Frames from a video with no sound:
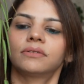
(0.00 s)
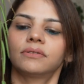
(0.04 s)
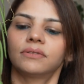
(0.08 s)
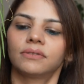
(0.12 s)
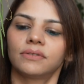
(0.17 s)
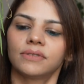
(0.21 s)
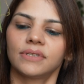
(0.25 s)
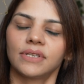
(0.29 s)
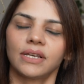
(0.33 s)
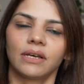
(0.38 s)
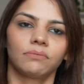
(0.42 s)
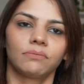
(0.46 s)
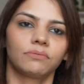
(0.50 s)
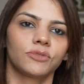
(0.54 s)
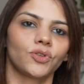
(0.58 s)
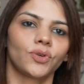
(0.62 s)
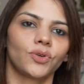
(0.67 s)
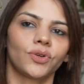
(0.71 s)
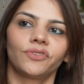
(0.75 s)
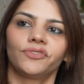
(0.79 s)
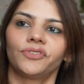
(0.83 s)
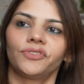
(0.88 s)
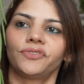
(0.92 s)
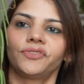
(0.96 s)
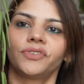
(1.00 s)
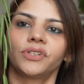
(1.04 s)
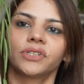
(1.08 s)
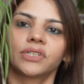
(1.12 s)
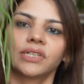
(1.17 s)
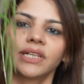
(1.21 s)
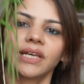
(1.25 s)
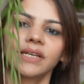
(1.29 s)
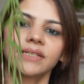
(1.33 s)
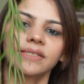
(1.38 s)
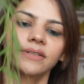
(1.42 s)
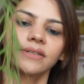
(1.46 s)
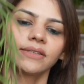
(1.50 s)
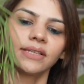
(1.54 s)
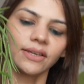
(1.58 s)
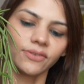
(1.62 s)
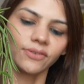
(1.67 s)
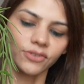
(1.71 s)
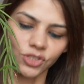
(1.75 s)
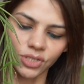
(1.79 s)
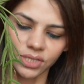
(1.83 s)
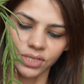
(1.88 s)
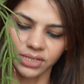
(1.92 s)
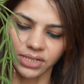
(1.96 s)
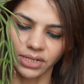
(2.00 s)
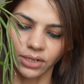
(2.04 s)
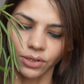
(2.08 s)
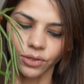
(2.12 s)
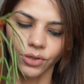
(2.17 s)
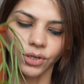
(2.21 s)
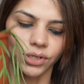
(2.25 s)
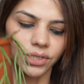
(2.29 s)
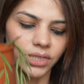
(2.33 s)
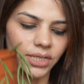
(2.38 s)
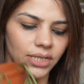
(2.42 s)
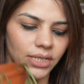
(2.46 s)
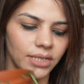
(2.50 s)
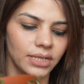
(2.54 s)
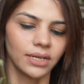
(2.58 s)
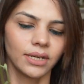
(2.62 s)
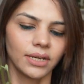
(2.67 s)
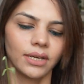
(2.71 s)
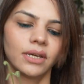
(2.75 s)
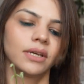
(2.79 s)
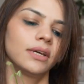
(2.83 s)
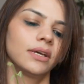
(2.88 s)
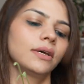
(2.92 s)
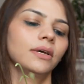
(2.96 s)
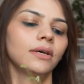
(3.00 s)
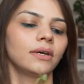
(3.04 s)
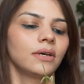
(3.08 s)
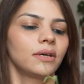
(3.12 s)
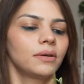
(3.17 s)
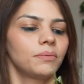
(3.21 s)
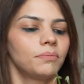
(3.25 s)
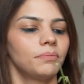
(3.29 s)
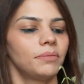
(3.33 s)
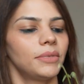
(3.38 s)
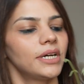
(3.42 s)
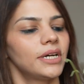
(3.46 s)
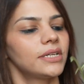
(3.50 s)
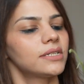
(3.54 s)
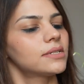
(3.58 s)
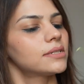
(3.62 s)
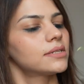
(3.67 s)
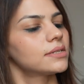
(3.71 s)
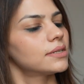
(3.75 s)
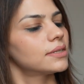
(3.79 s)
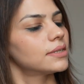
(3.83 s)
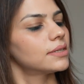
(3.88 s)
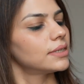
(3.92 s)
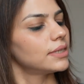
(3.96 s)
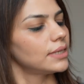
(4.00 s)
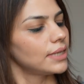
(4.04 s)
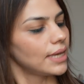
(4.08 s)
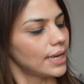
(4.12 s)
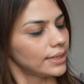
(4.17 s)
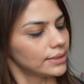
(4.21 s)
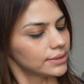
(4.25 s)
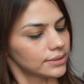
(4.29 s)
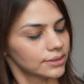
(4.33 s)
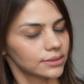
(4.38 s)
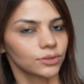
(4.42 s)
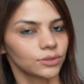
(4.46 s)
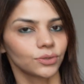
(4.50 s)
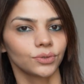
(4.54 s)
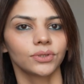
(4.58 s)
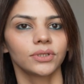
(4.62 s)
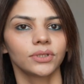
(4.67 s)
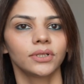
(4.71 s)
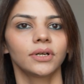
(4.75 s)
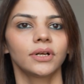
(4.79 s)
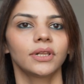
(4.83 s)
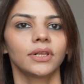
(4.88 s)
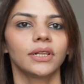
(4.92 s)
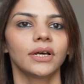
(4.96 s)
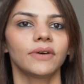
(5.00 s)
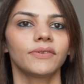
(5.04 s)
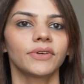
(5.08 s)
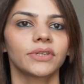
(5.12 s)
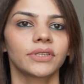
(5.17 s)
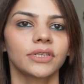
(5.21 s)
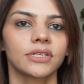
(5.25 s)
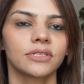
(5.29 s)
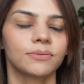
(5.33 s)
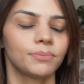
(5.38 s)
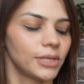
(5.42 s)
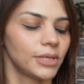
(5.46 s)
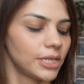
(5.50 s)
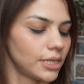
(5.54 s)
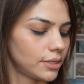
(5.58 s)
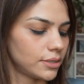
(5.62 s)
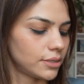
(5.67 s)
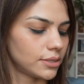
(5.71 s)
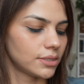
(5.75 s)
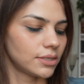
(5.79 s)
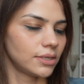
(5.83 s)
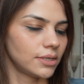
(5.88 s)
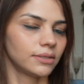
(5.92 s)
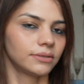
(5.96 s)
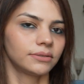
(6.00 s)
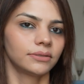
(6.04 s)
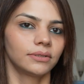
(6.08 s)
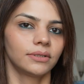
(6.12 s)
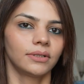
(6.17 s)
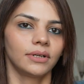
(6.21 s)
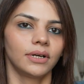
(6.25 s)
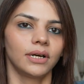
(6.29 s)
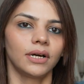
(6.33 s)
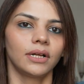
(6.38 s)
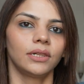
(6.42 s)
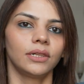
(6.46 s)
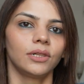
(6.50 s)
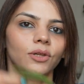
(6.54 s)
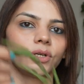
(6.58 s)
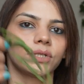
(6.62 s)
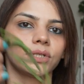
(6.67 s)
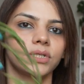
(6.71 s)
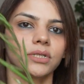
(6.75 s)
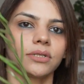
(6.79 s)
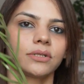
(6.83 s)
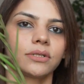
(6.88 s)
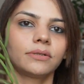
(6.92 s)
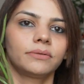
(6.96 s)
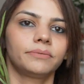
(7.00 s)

sort of a fertilizer thing which is stuck on it. But yes, so loving this plant a lot.